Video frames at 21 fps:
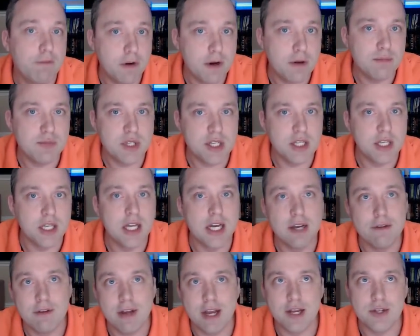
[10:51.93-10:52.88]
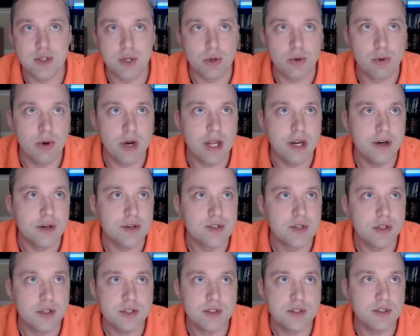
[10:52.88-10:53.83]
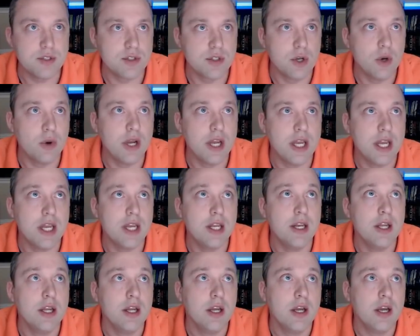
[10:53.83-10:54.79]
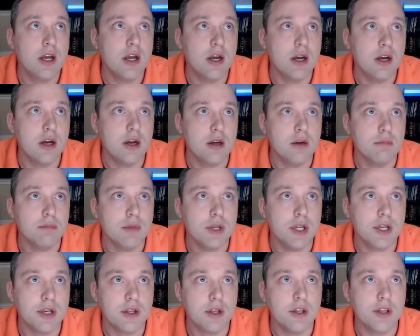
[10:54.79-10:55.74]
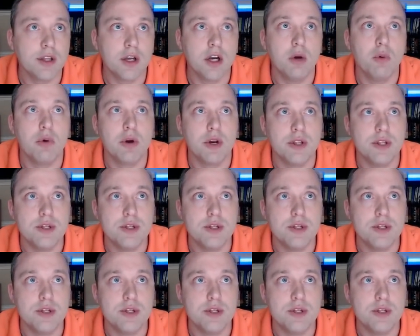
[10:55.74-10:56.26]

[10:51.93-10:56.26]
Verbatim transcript: from dlive as a creator so let's just go ahead um, and click on